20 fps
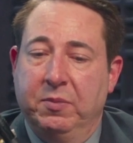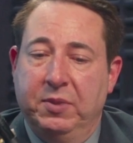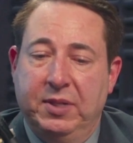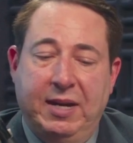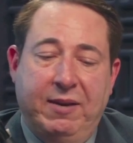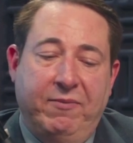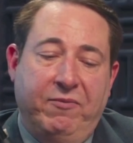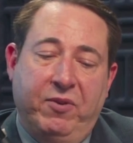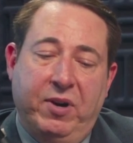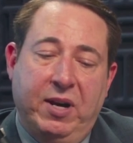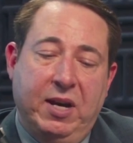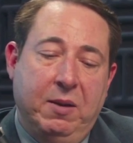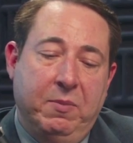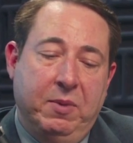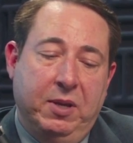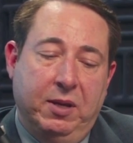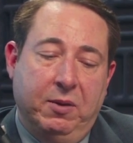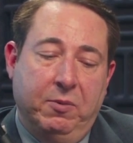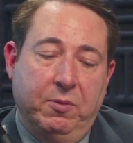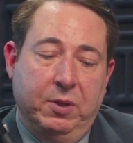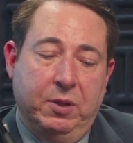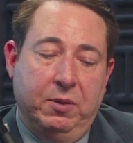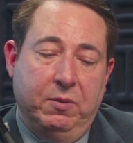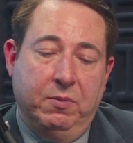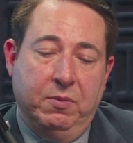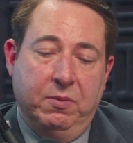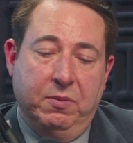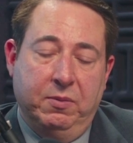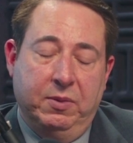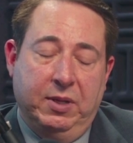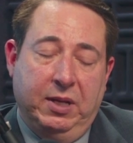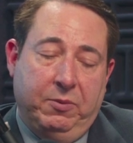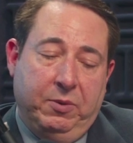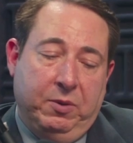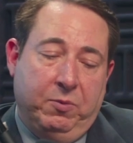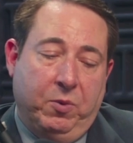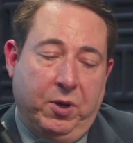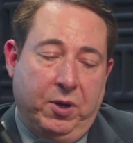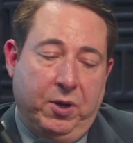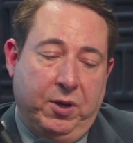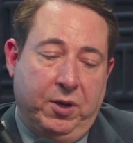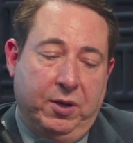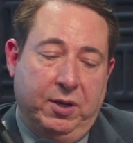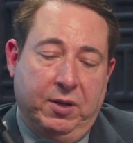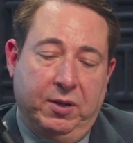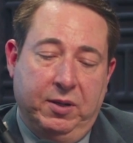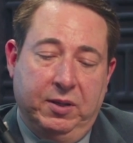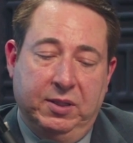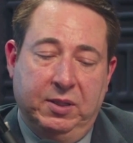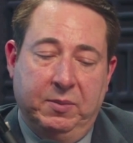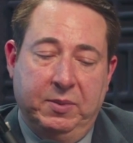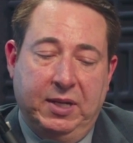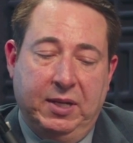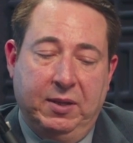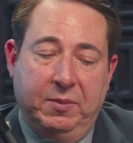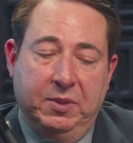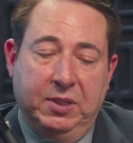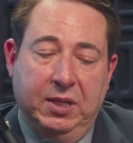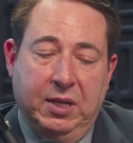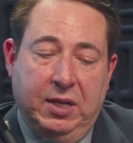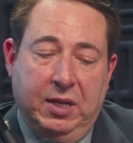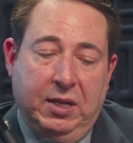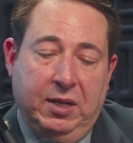time frame that would work, and sometimes